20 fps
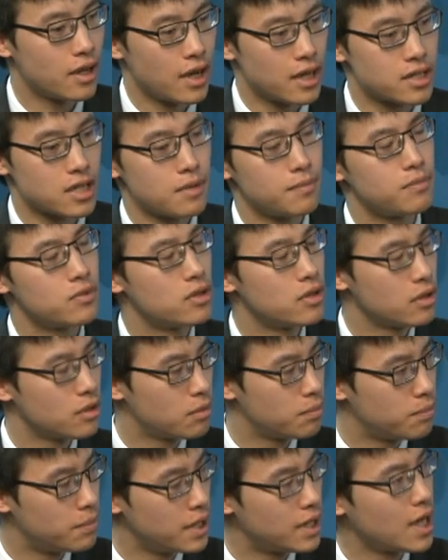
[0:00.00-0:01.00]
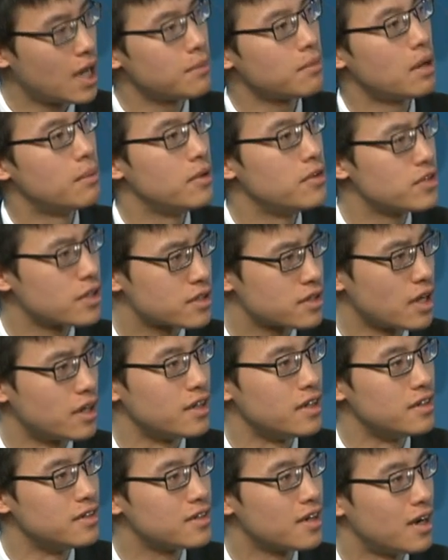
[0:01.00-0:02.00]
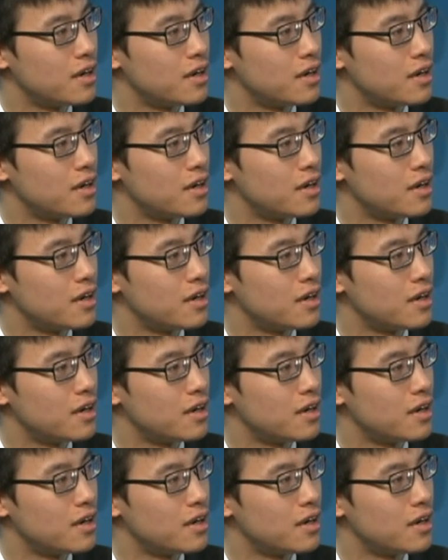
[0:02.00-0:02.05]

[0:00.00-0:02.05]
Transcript: As I began my music studies, I